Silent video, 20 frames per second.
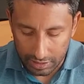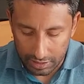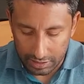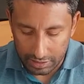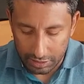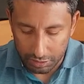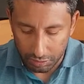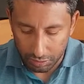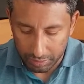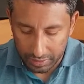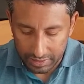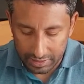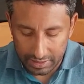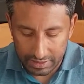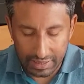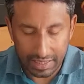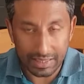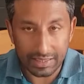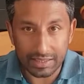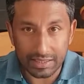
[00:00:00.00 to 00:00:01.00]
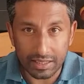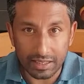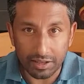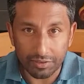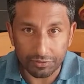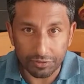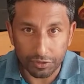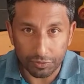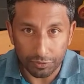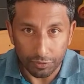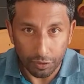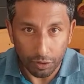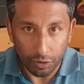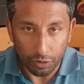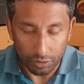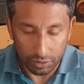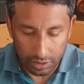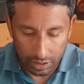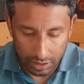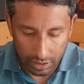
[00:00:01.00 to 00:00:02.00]
it will be just enough to
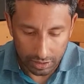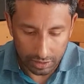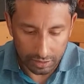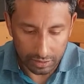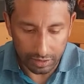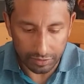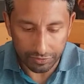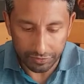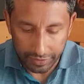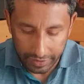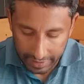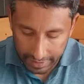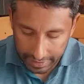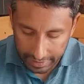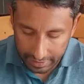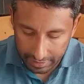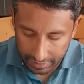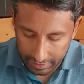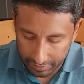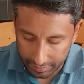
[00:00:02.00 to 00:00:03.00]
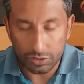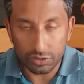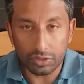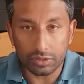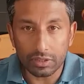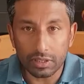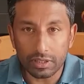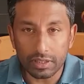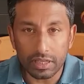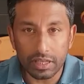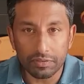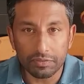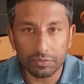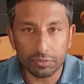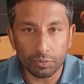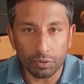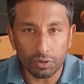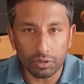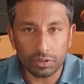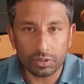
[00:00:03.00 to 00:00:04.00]
fold the filling so the leaves
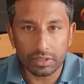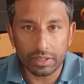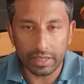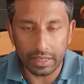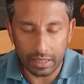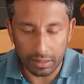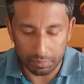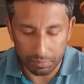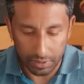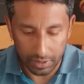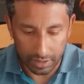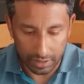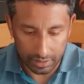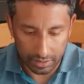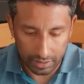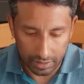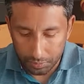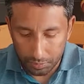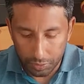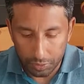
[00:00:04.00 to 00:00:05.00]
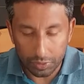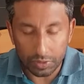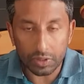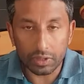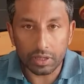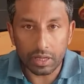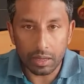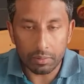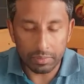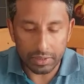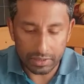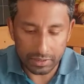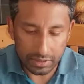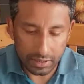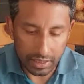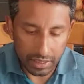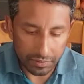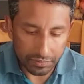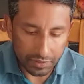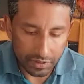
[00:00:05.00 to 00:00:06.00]
won't tear apart. Put your cabbage
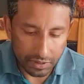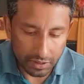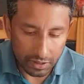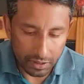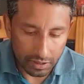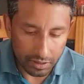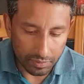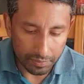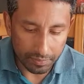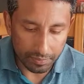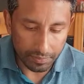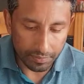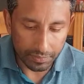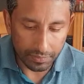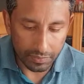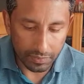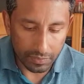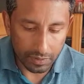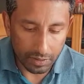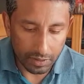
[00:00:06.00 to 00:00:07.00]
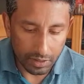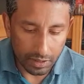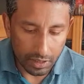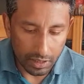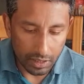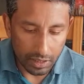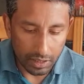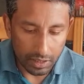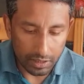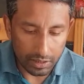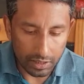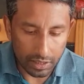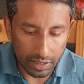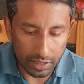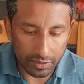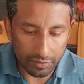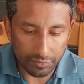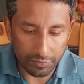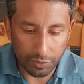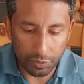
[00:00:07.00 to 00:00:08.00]
leaves,
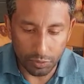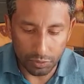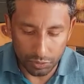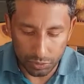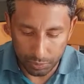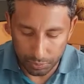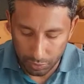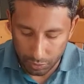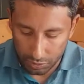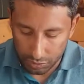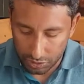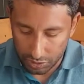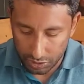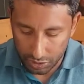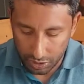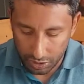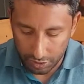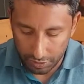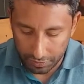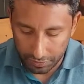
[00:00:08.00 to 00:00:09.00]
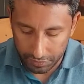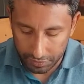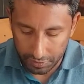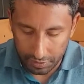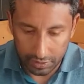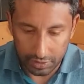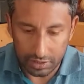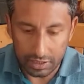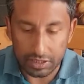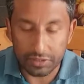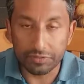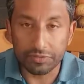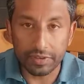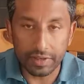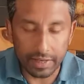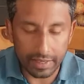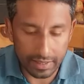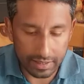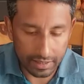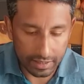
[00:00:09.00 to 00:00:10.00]
take few spoons of this
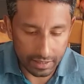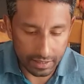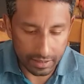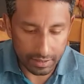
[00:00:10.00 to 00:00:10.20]
filling,